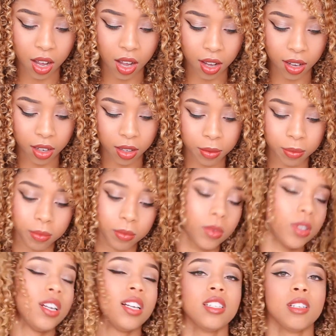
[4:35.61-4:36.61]

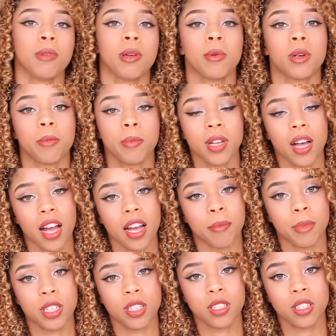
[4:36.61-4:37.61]
Or not to be able to apply,
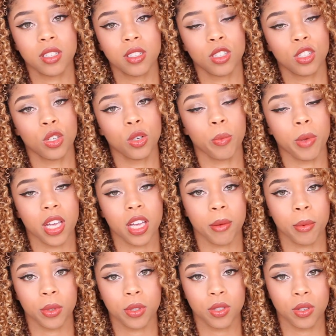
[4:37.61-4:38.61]
but just to be
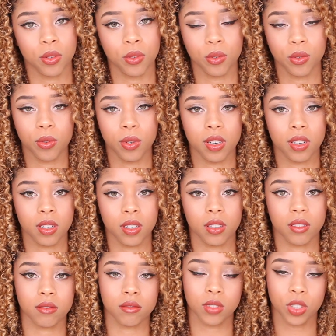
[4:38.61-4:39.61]
able to
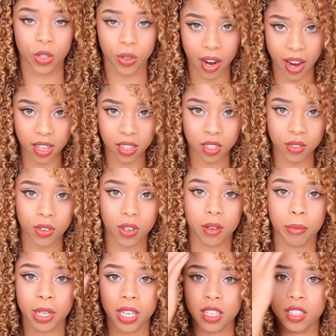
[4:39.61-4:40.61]

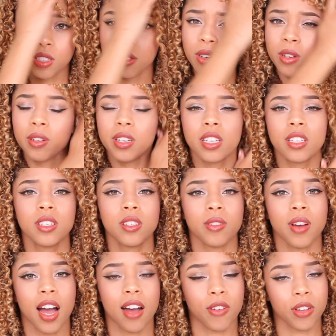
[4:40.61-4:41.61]
transfer, because you don't need
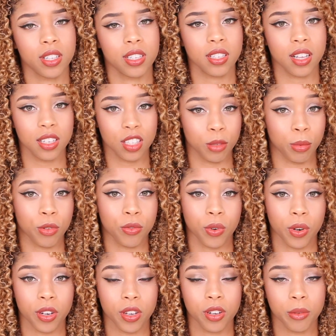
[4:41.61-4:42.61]
to have all these classes
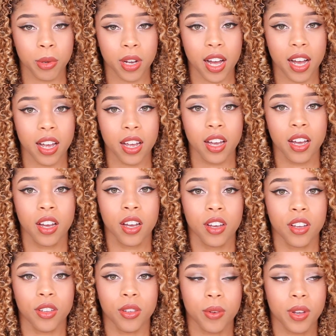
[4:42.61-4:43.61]
before you apply.
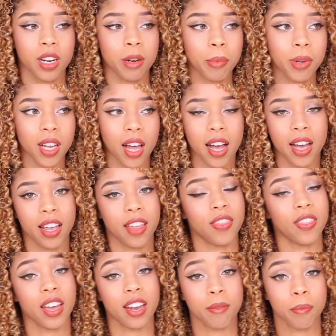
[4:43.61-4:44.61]
You can apply
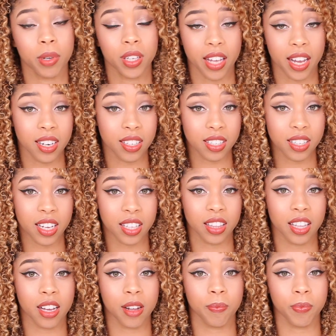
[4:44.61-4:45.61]
and then plan to
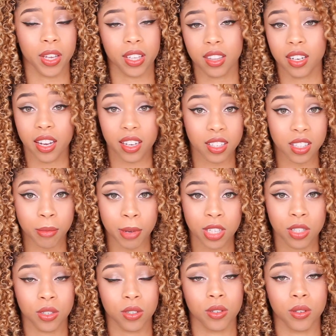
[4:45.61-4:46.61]
take them like the next
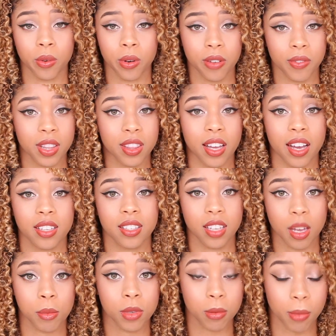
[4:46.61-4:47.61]
semester or even that
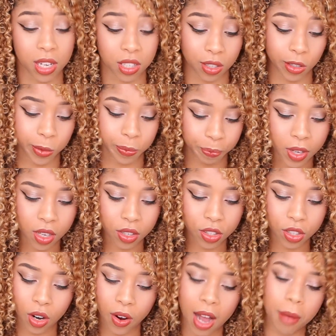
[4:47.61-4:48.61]
same semester.
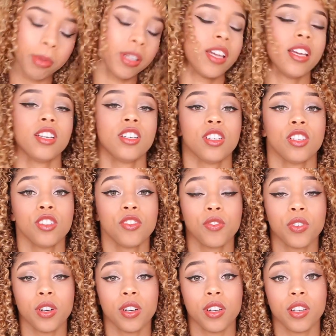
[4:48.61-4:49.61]
So applications
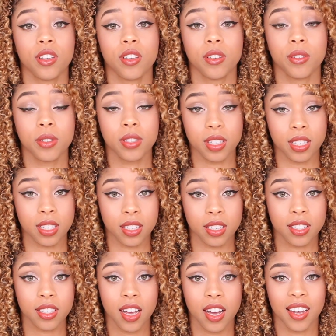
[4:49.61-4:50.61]
for
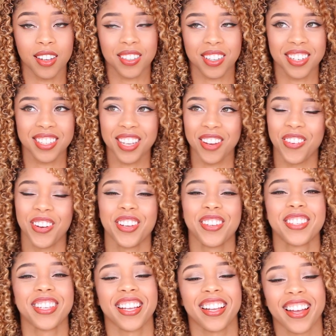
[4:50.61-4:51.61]
UCs, I was gonna say for
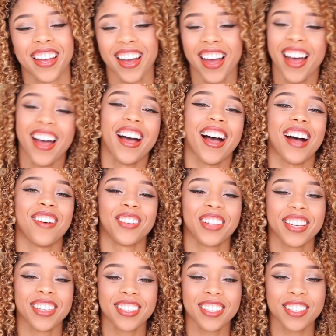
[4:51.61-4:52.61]
UCLA,
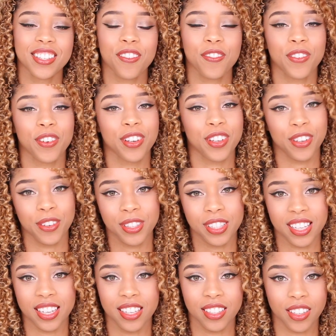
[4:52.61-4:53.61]
applications for
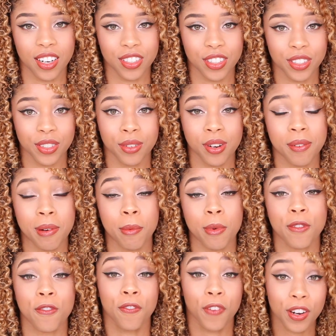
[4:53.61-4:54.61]
UCs are due
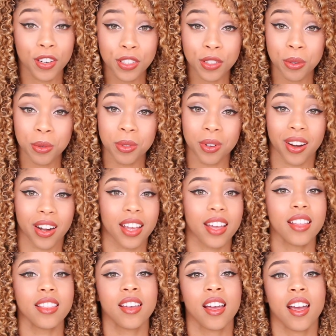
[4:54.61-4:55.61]
November 1st through
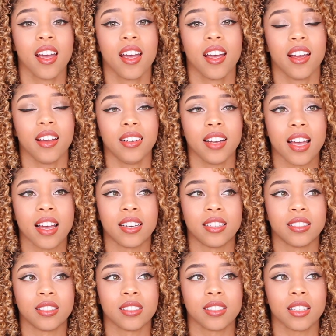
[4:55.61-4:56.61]
30th.
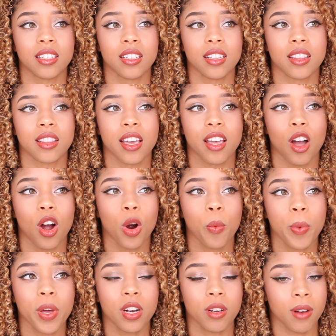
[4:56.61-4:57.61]
and they
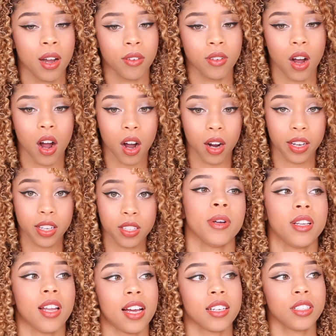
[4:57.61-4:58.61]
open around August.
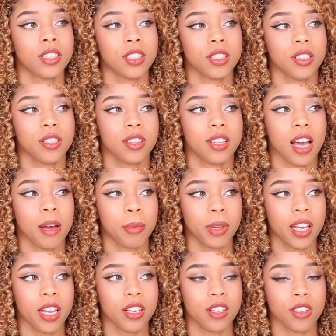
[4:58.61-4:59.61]
For last year, the
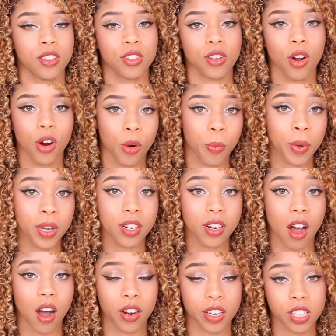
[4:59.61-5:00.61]
applications opened
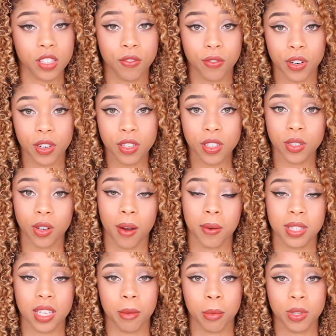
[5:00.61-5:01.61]
August 1st, so I
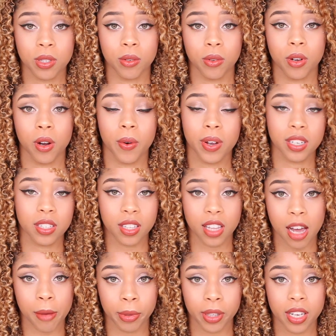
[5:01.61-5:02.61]
was able to go into
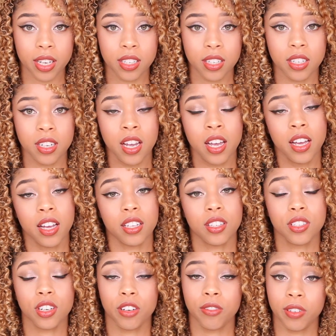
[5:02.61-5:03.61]
the application
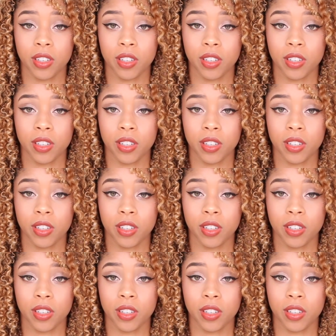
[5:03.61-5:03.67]
and start